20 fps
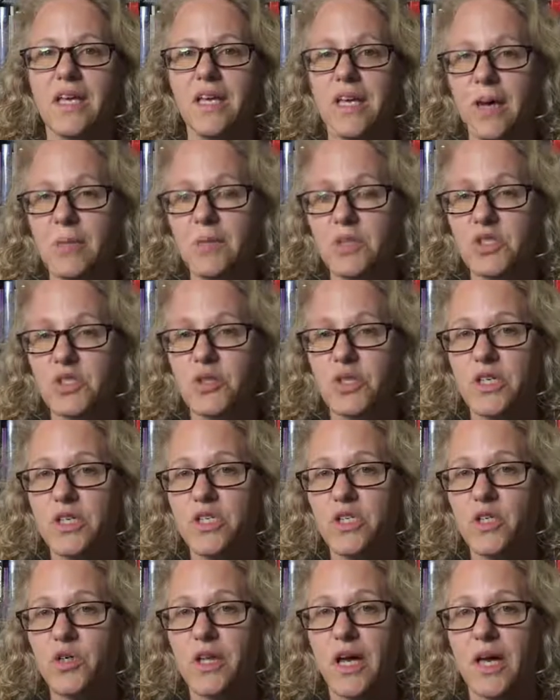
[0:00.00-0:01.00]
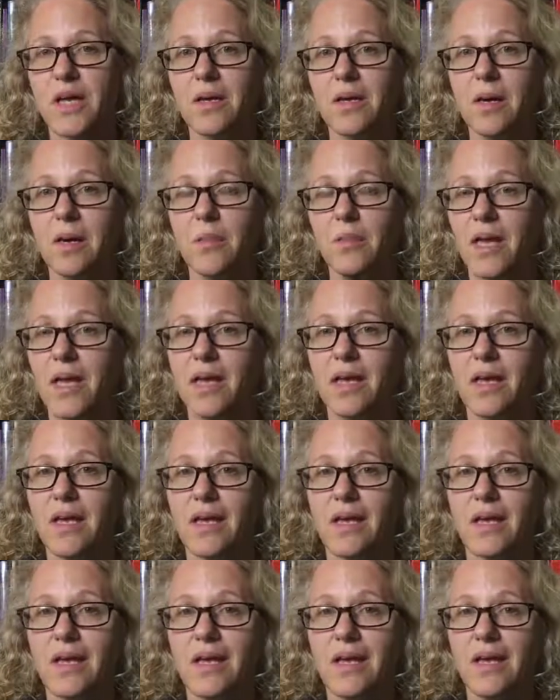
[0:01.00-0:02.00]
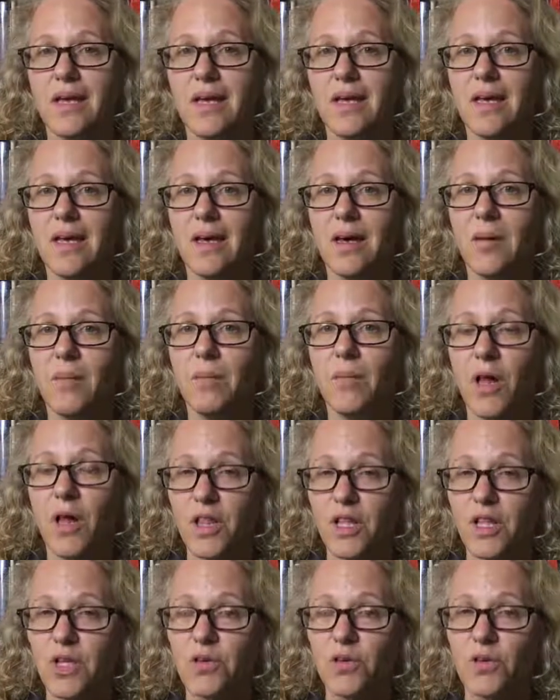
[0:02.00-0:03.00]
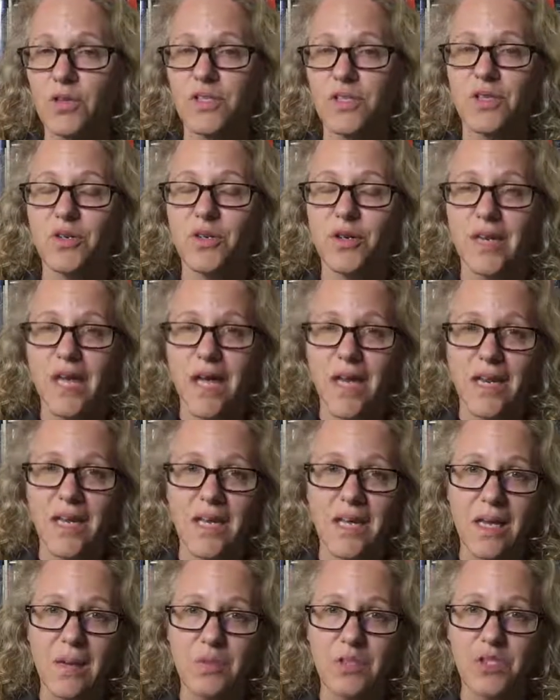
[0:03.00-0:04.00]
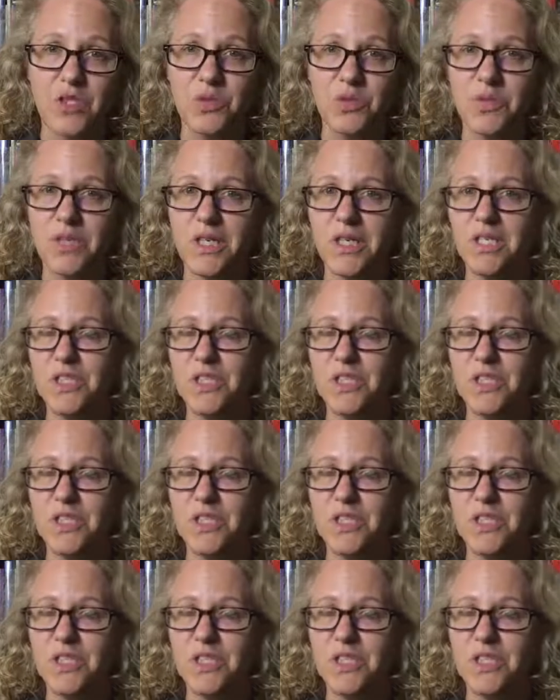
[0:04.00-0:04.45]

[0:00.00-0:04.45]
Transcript: chemistry? Do you like making molecules in organic chemistry?